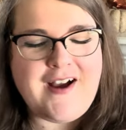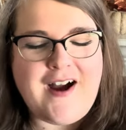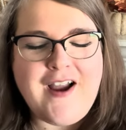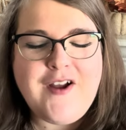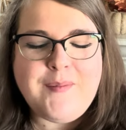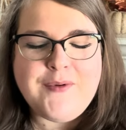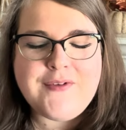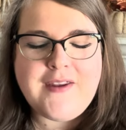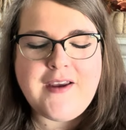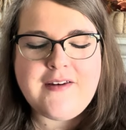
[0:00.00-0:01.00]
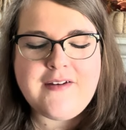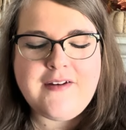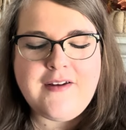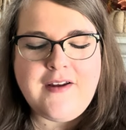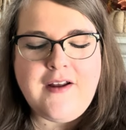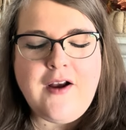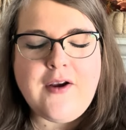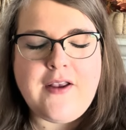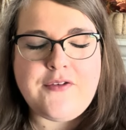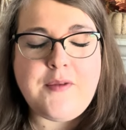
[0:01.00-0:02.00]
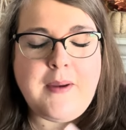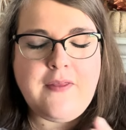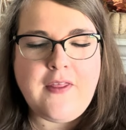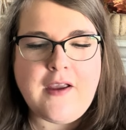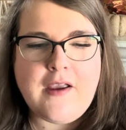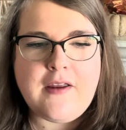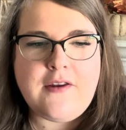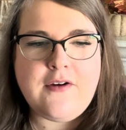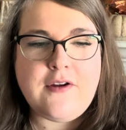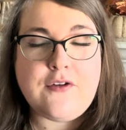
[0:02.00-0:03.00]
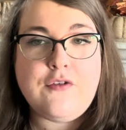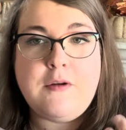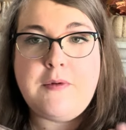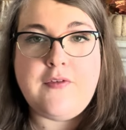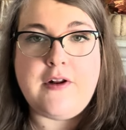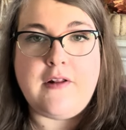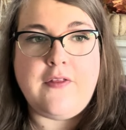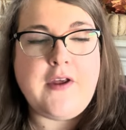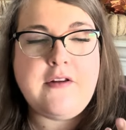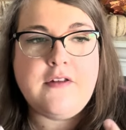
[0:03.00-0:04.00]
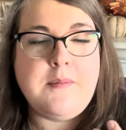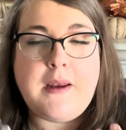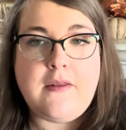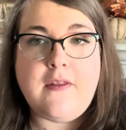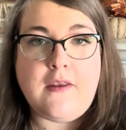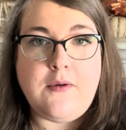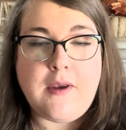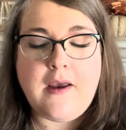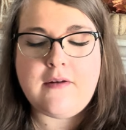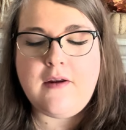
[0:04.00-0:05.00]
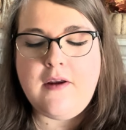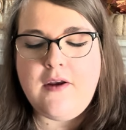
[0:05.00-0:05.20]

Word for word: I almost get, okay, so the main thing I get here is creamy vanilla. That is the main thing you get.